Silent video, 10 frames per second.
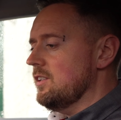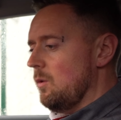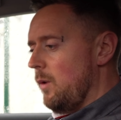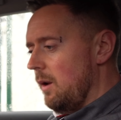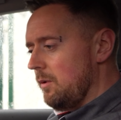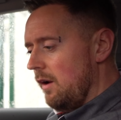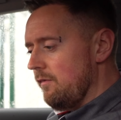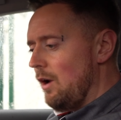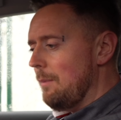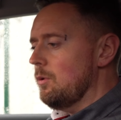So when I'm going
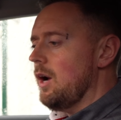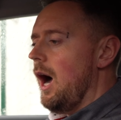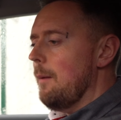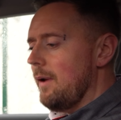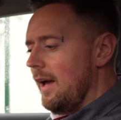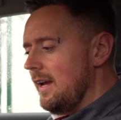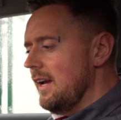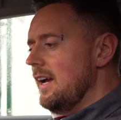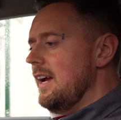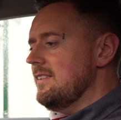through Apple CarPlay,
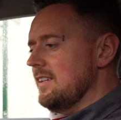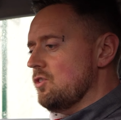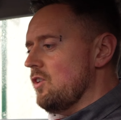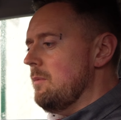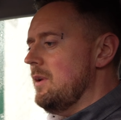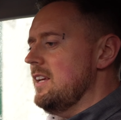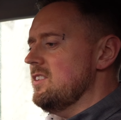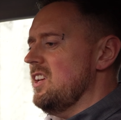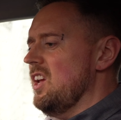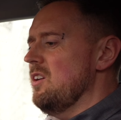it's extremely
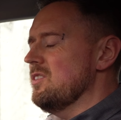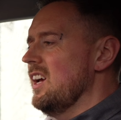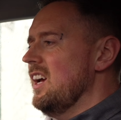easy to use.